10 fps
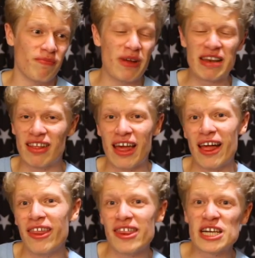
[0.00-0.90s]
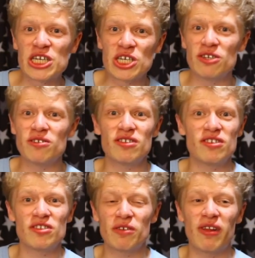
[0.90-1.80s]
mental health issues
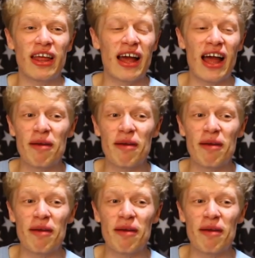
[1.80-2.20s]
and stuff like that